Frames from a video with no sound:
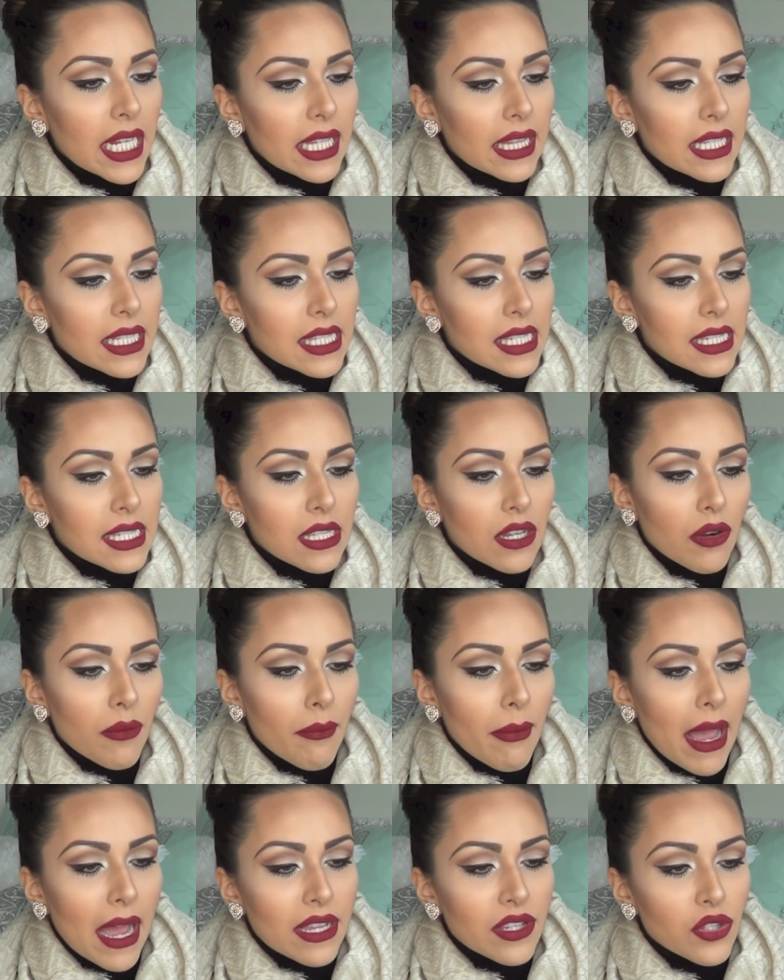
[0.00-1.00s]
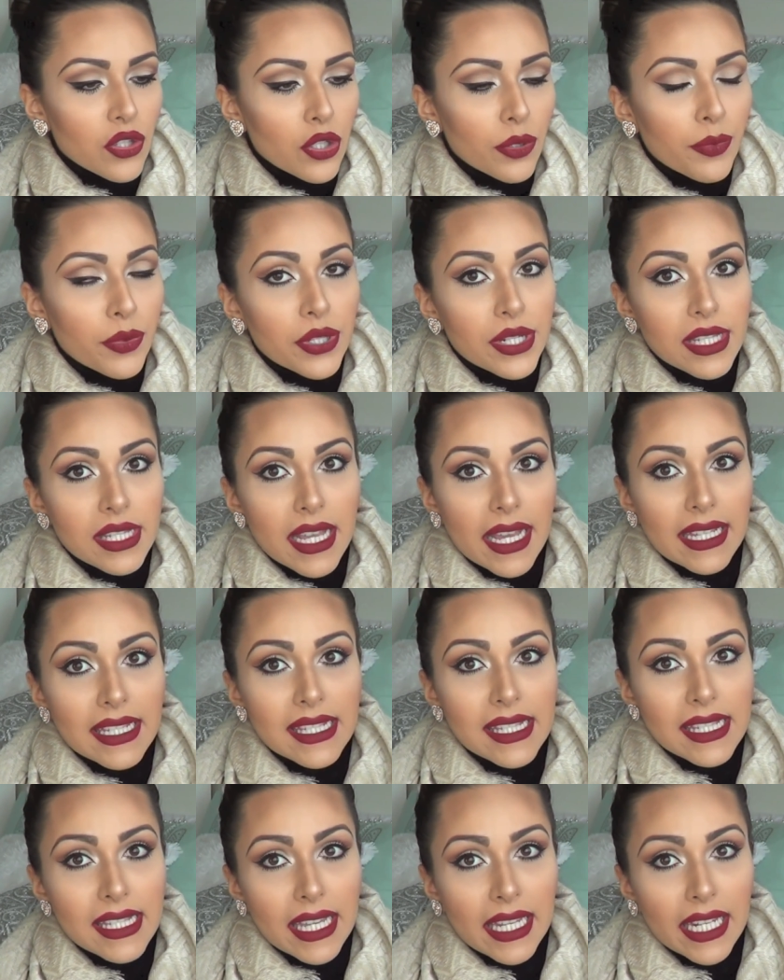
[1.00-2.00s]
and this is their Master
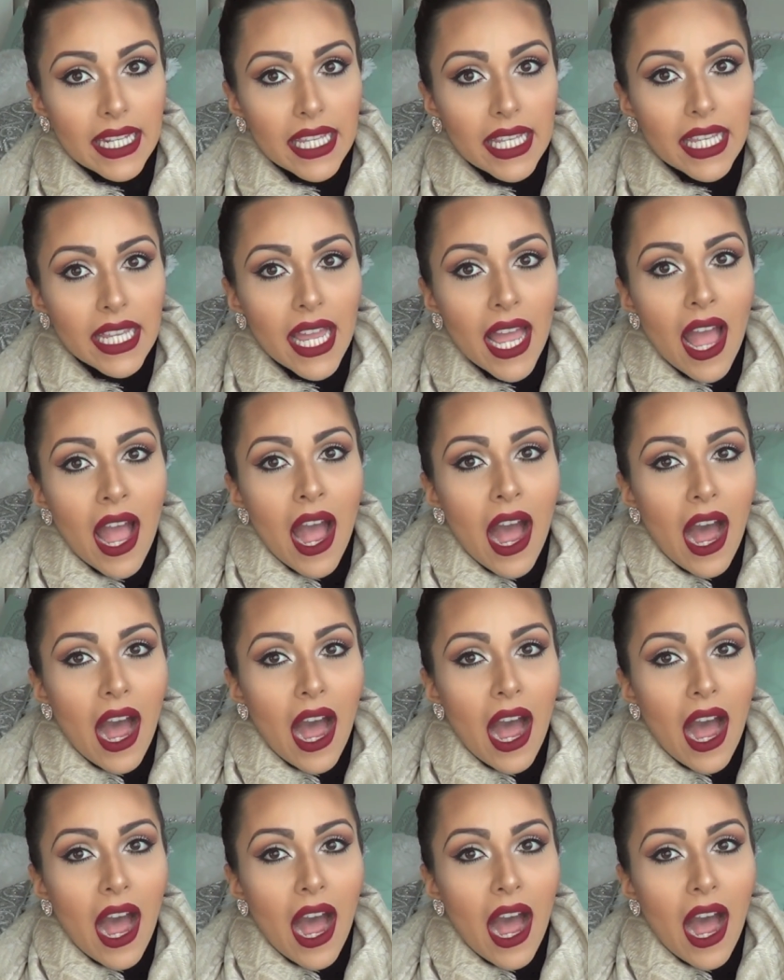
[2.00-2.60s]
Precise Skinny.